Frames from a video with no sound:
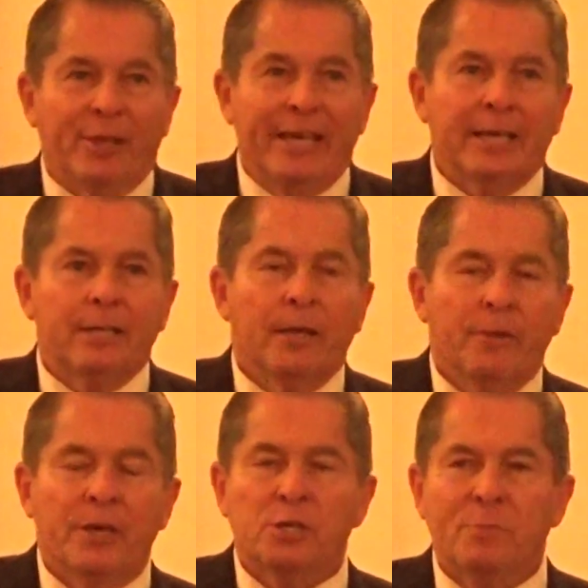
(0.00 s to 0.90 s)
thing
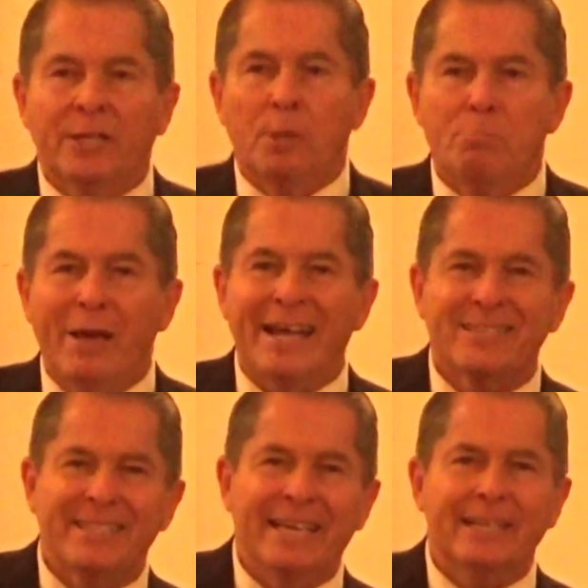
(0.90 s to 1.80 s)
that's been the
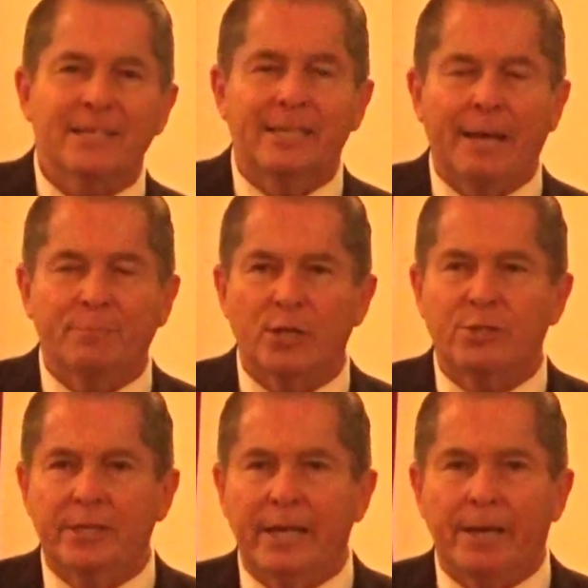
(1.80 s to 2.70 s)
best thing that's kept us
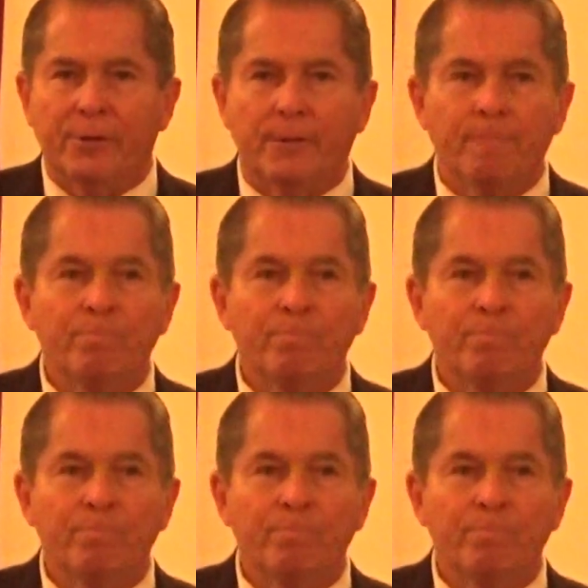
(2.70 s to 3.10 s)
together